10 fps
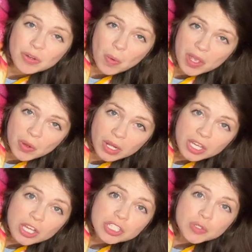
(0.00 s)
oil,
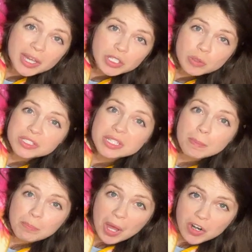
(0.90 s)
so I used some
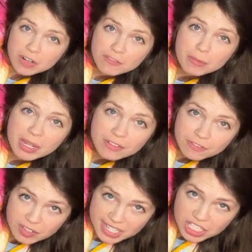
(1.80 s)
butter from my
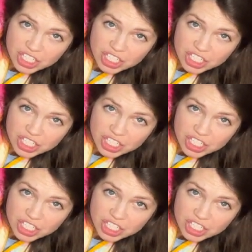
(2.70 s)
fridge.